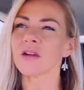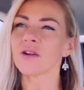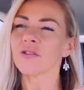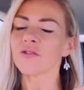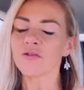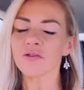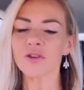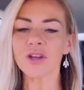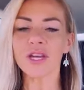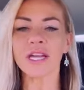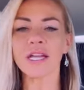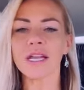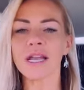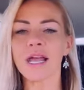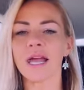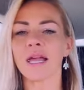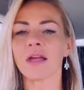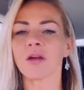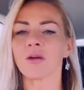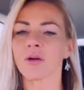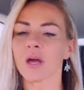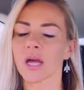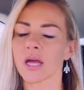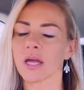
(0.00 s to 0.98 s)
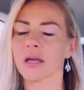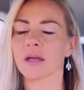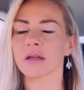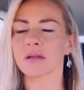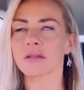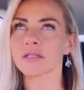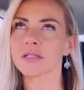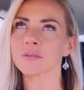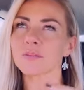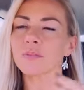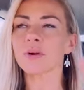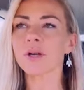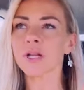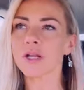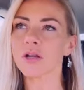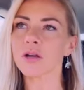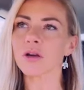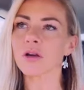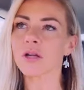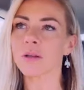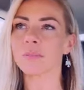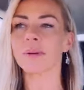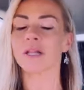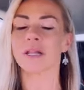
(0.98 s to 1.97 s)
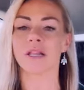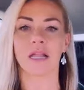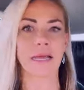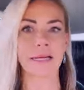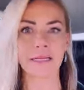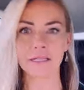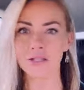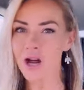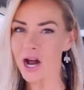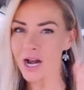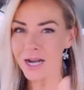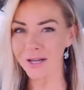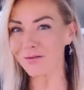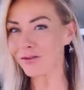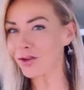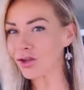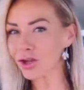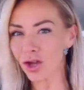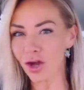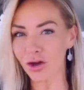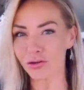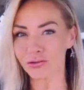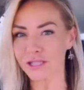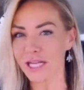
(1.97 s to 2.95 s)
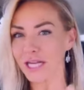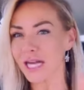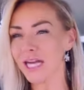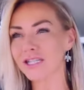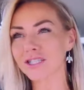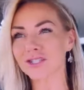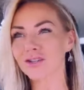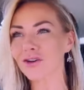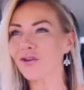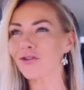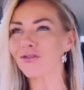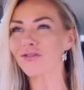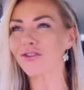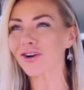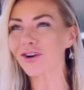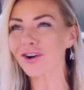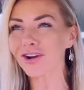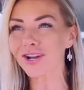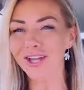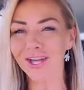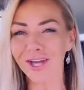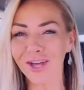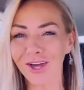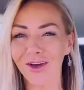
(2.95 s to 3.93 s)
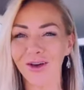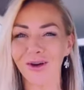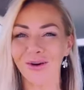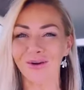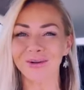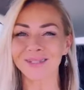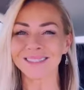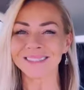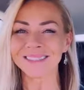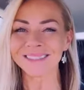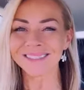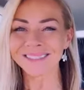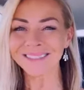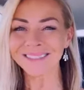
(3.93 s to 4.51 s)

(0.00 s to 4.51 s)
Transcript: freaking A, okay, it's pretty good, but like not even close, I got so far to go.